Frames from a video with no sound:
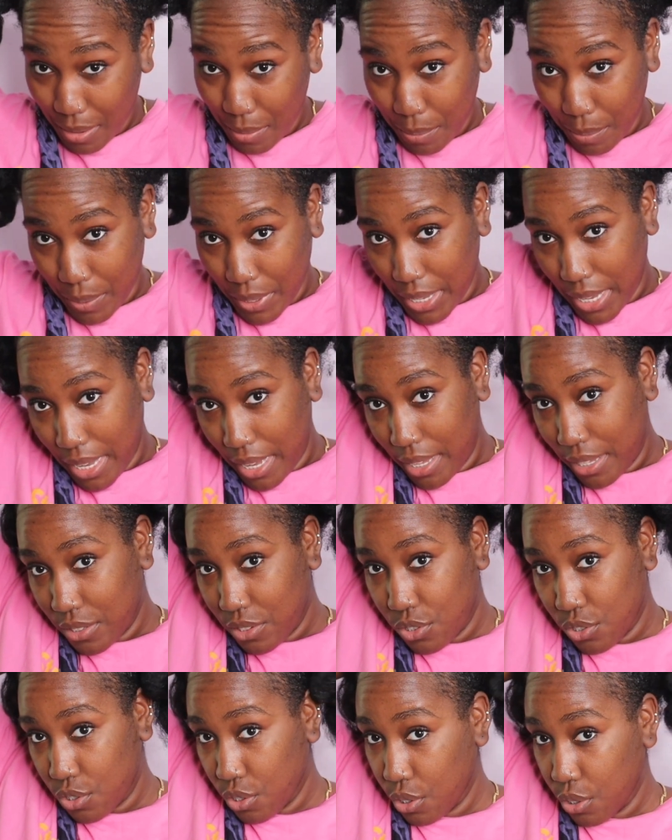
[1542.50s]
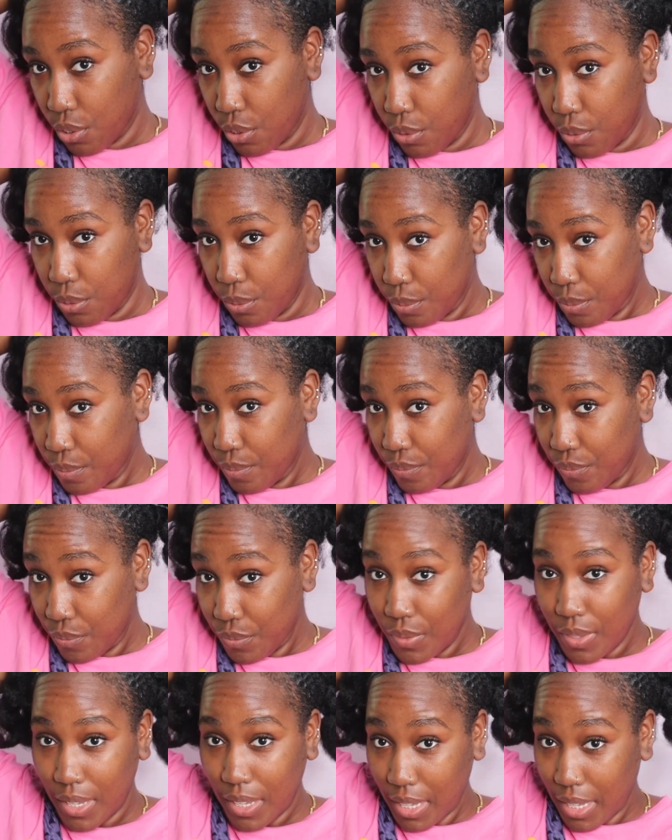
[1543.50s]
But yeah, so
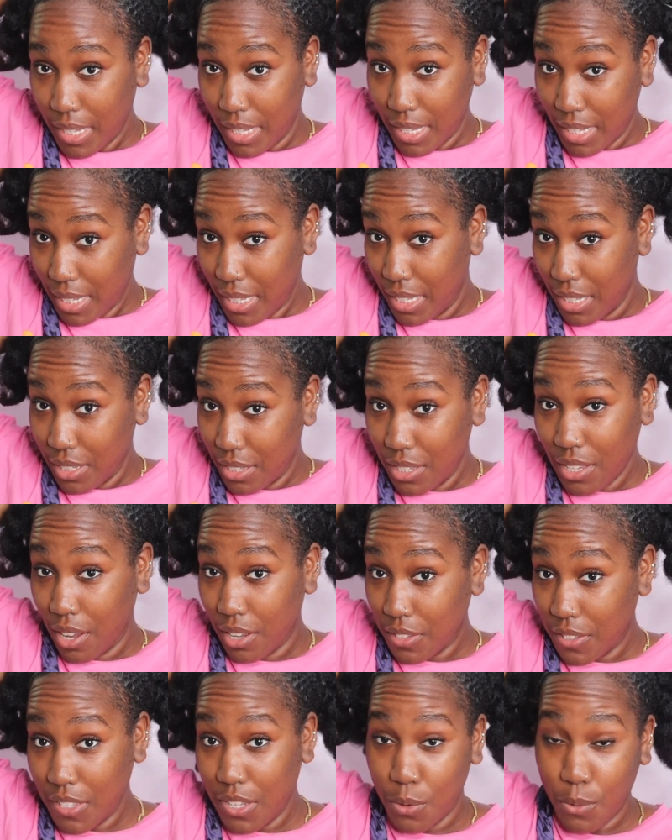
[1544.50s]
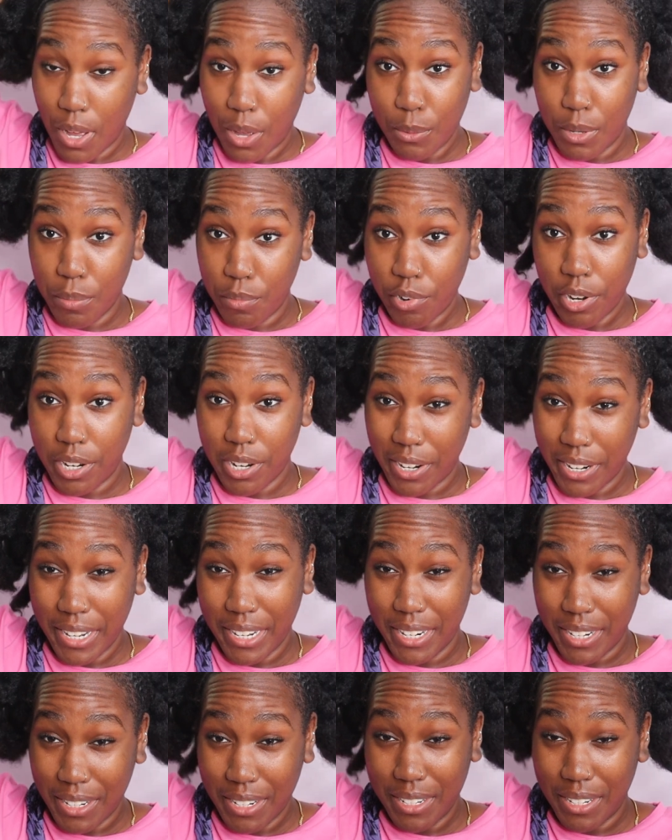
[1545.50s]
y'all see why we braid our
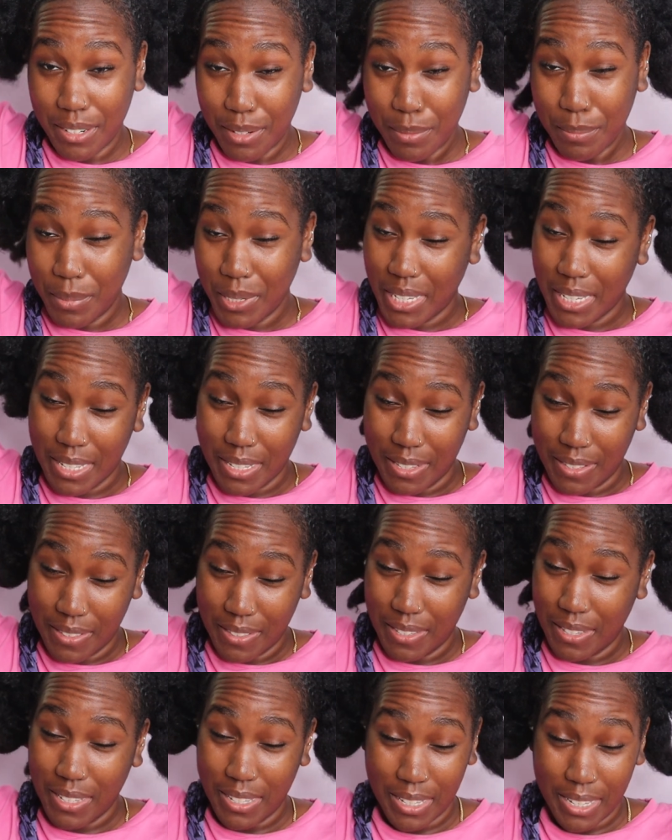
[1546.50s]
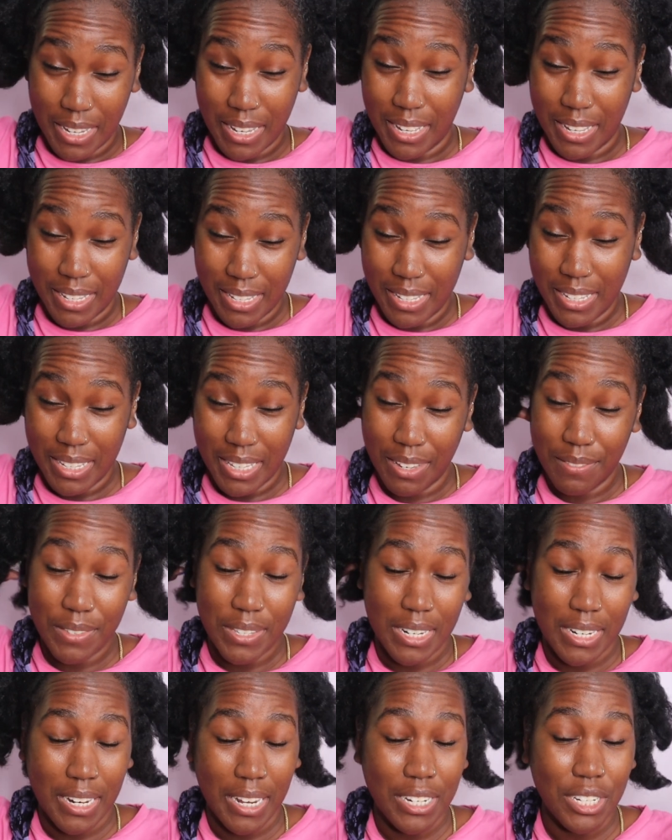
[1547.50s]
hair? Because yeah, it gives
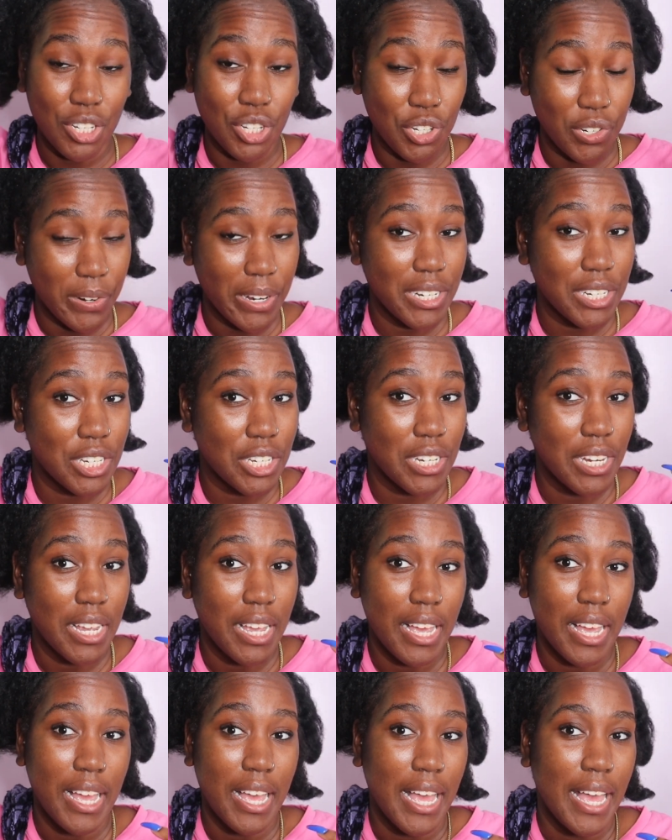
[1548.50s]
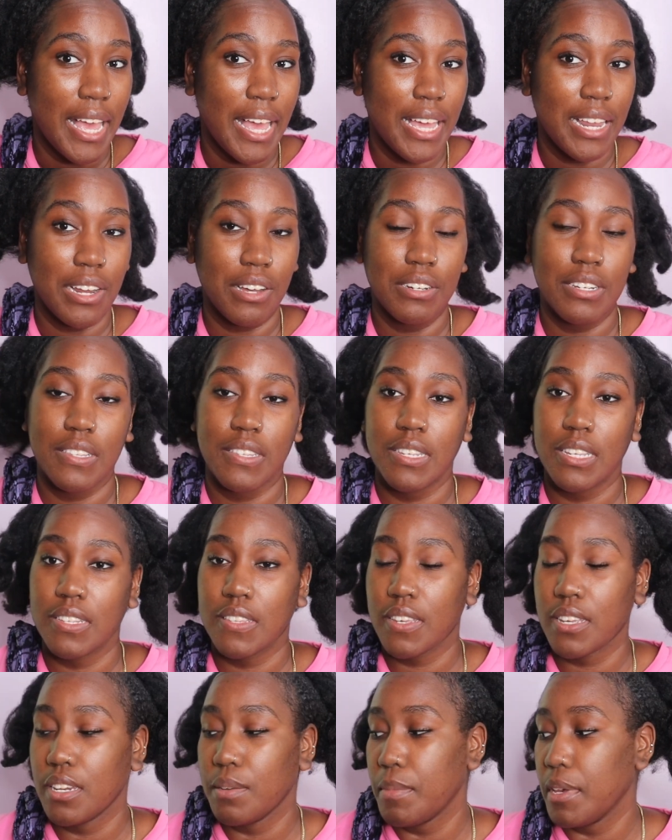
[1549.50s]
it a nice stretch. And honestly, it's
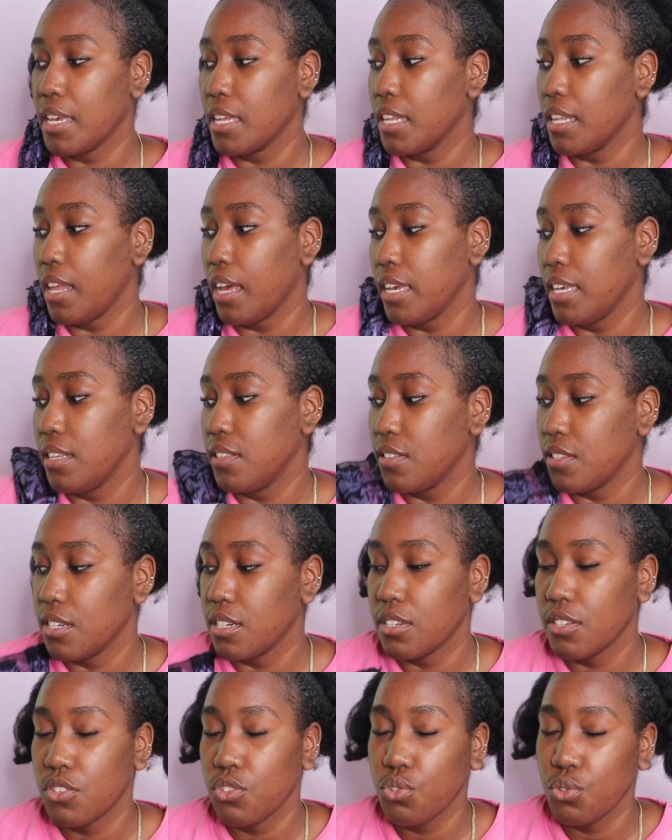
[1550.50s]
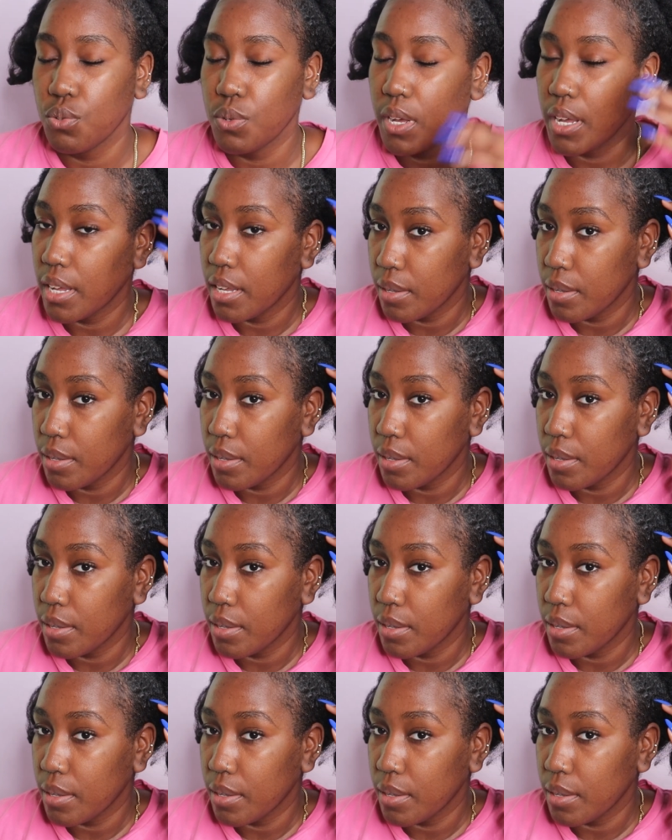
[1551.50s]
gonna make it a lot easier to